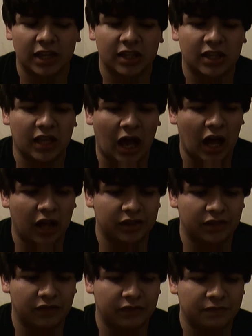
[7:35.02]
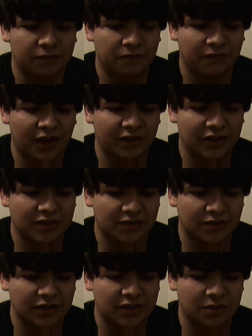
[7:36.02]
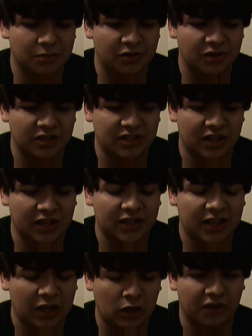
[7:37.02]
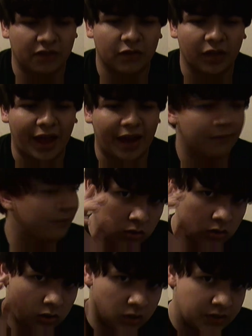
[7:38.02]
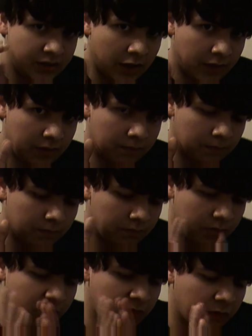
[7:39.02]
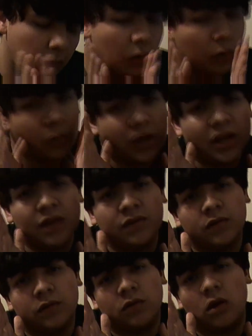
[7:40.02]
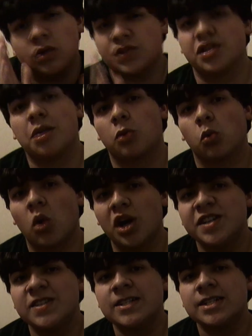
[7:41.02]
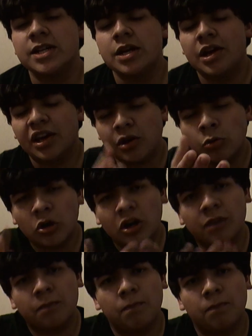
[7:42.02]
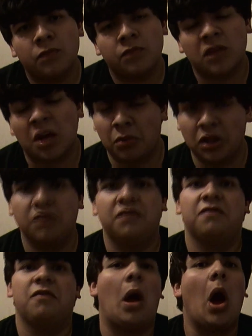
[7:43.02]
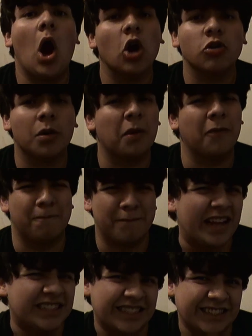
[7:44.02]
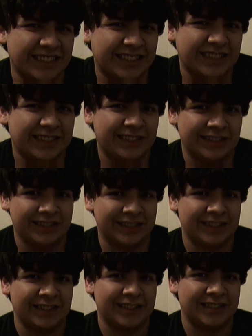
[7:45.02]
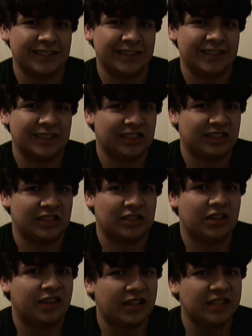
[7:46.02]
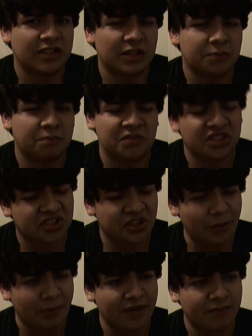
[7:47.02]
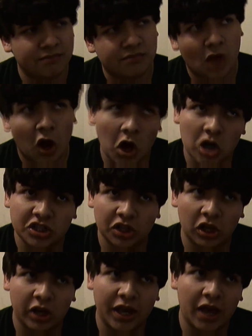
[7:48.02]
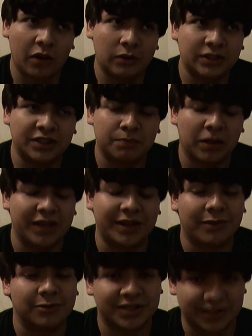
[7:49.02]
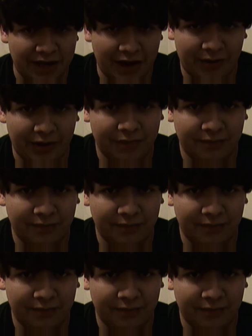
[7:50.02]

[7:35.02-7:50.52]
God, the Five Nights at Freddy's community is going to kill me for that. Now then, before we get up to number one, here are a couple of honorable mentions. These are disturbing, hard to look at, or just plain out scary.